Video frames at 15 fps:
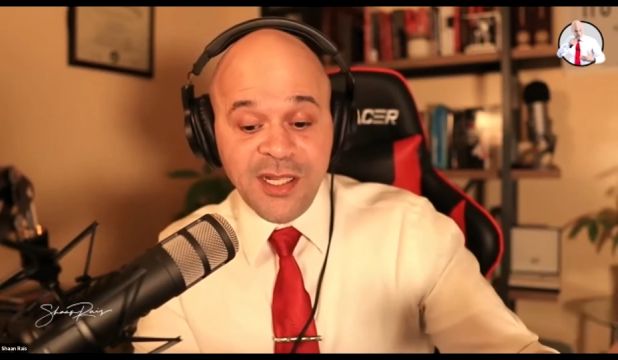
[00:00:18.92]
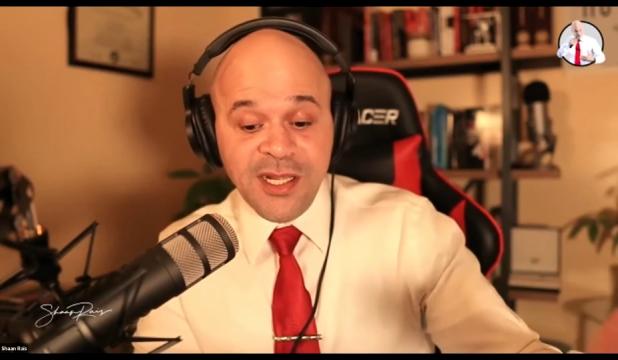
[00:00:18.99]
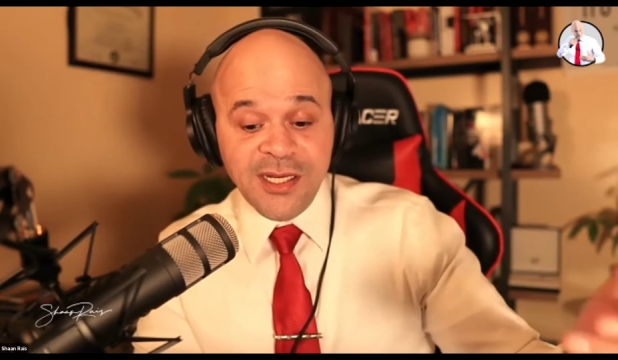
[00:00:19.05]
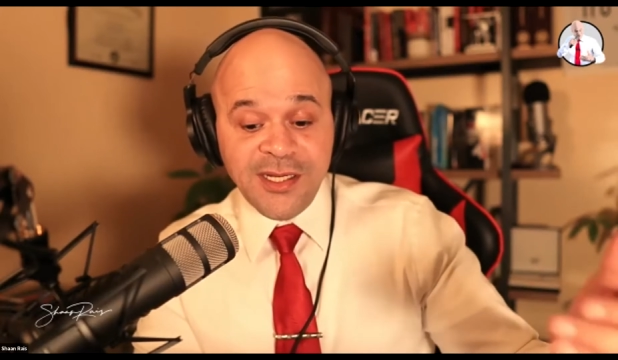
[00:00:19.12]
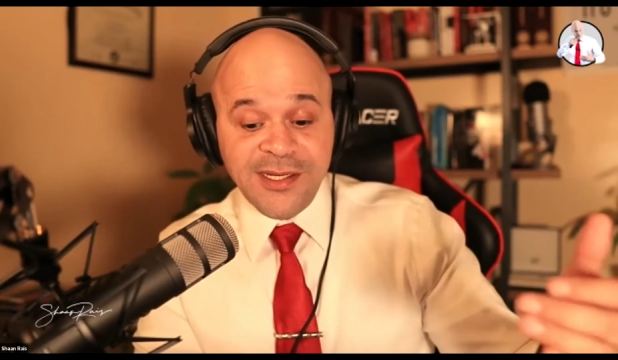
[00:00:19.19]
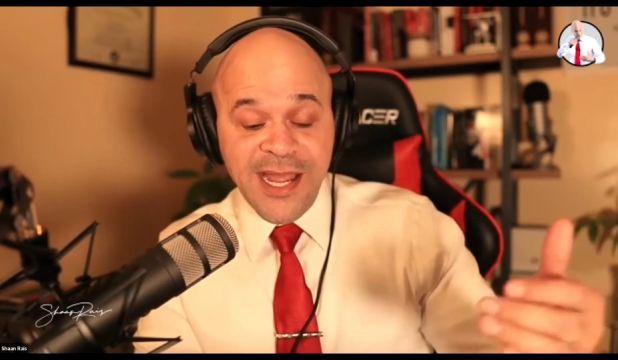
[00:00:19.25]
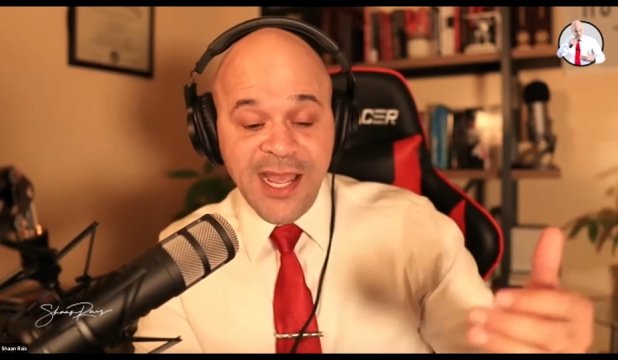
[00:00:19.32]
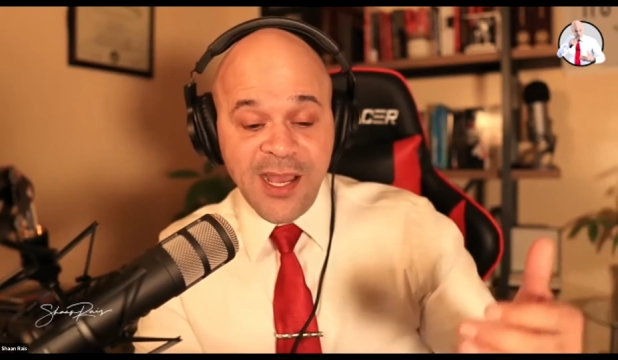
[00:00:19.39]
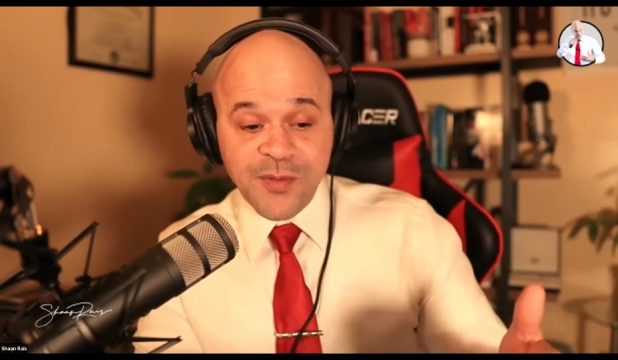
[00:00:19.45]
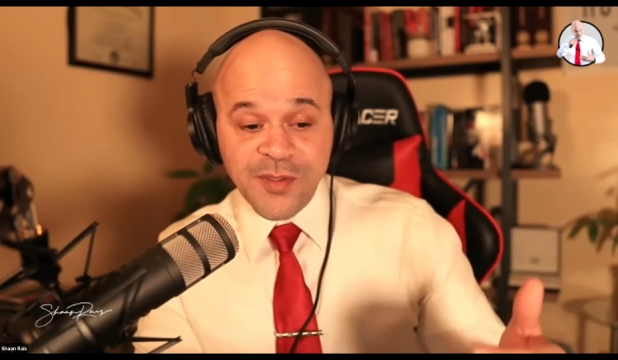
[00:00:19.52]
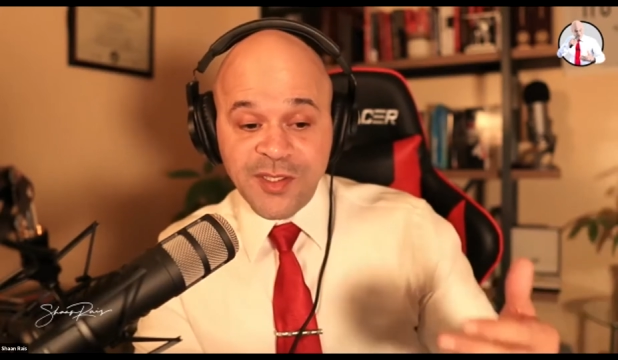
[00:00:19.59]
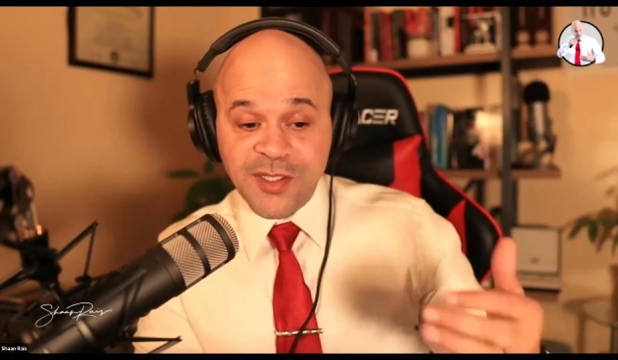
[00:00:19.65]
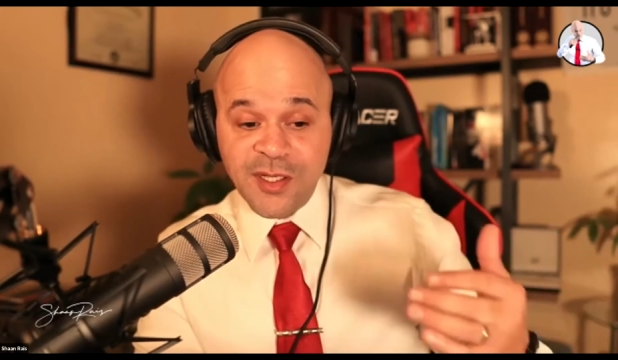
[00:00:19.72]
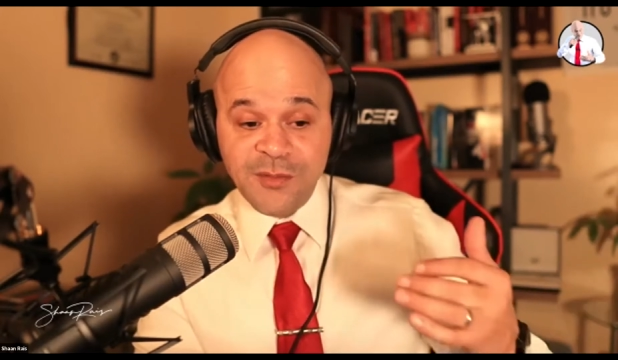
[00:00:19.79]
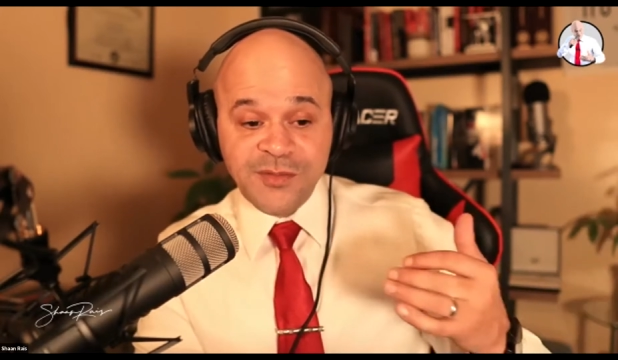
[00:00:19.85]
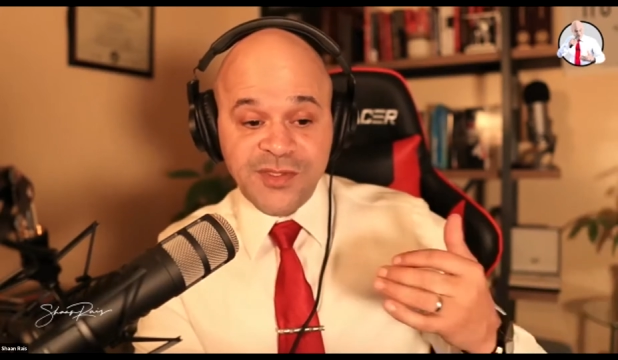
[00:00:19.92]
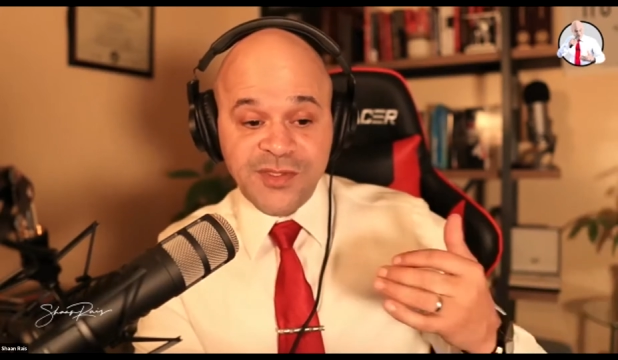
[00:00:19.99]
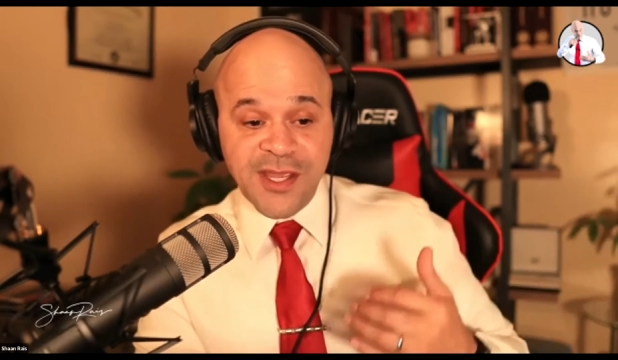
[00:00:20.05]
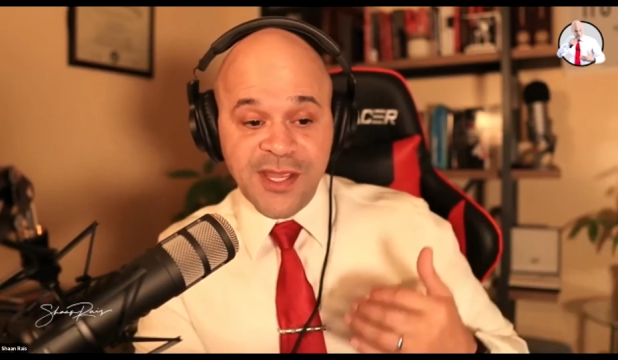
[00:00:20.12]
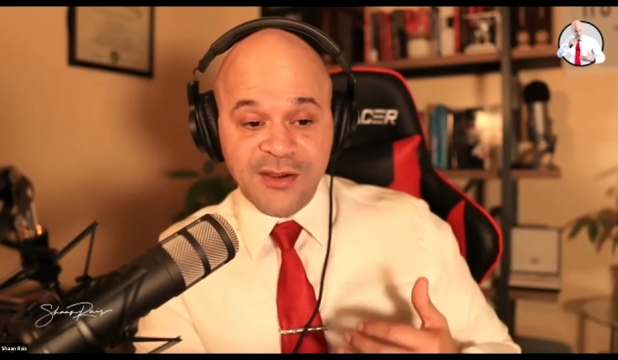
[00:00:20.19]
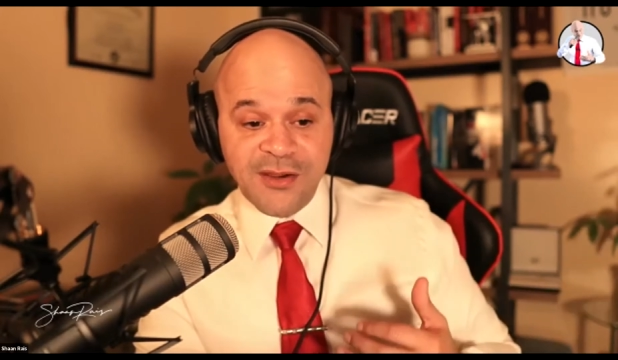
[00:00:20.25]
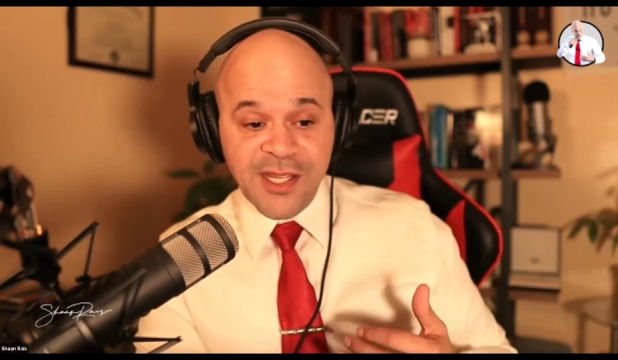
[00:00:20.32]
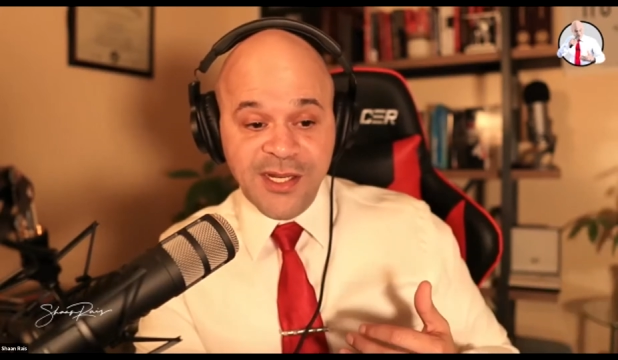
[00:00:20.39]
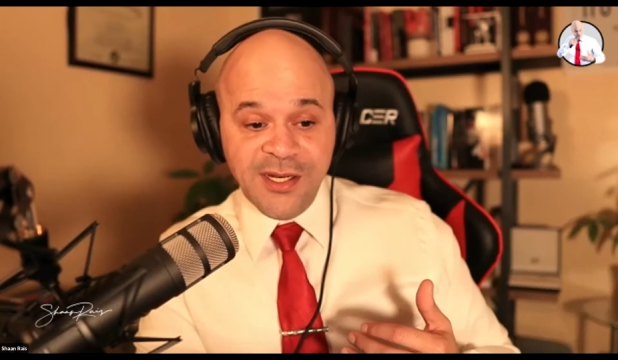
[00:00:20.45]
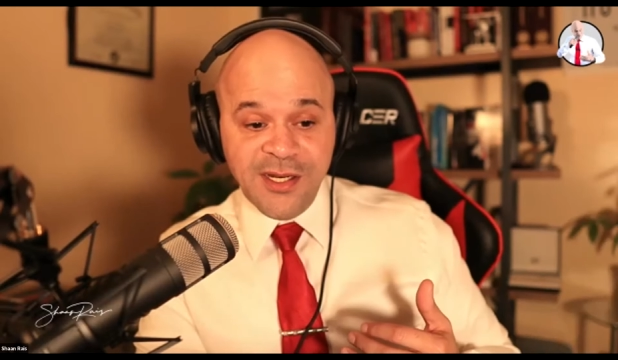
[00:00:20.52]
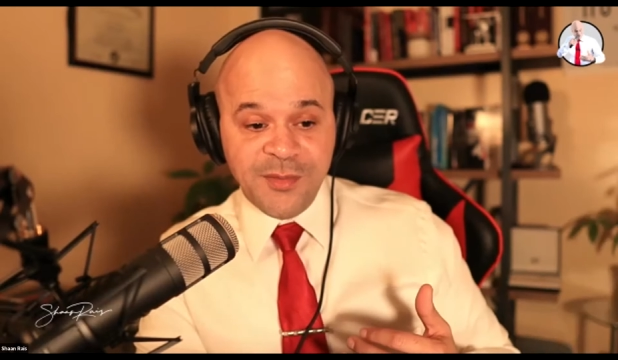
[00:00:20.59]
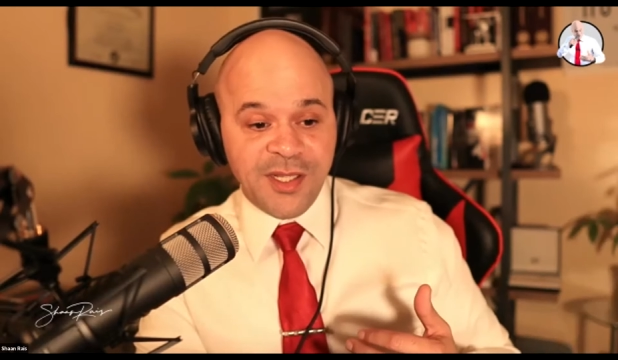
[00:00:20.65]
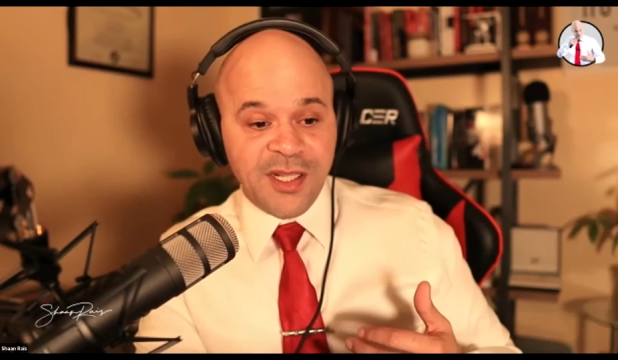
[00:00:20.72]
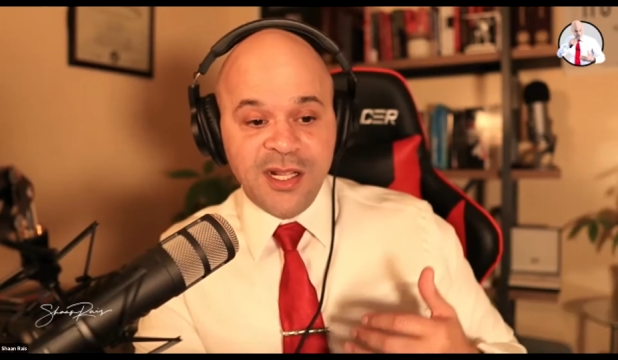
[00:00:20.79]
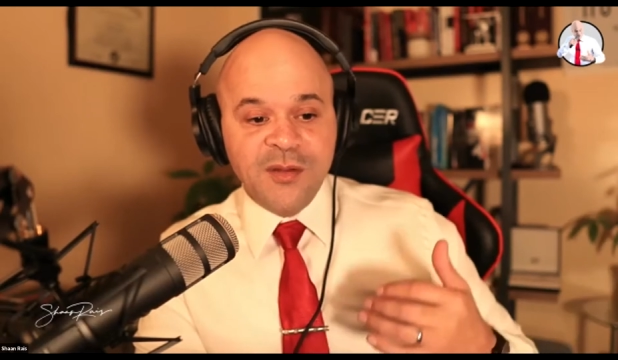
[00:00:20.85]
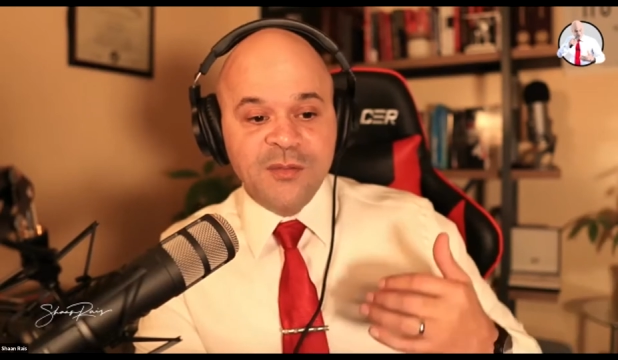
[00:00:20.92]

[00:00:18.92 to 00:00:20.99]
now becomes their enemy,